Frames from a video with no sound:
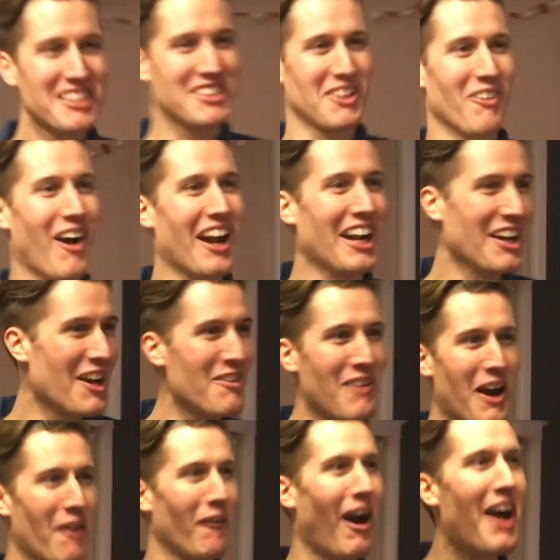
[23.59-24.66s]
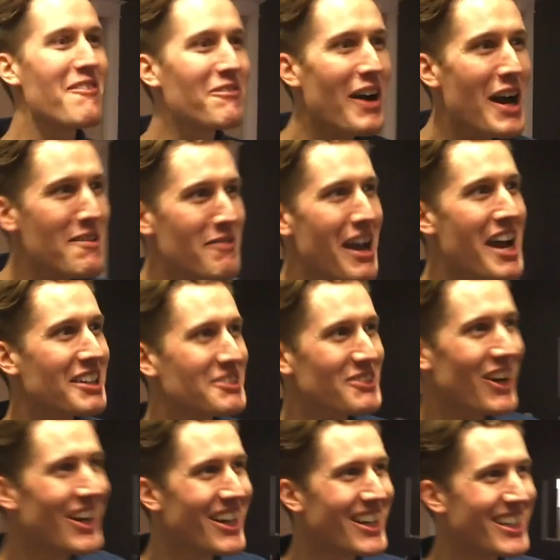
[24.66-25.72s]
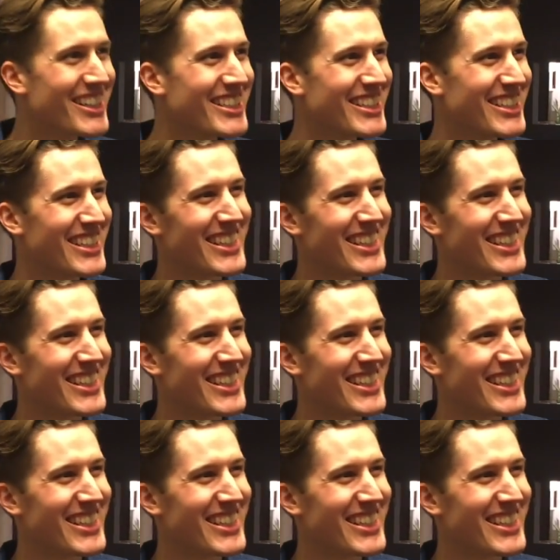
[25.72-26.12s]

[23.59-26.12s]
you want to know my Wi-Fi password?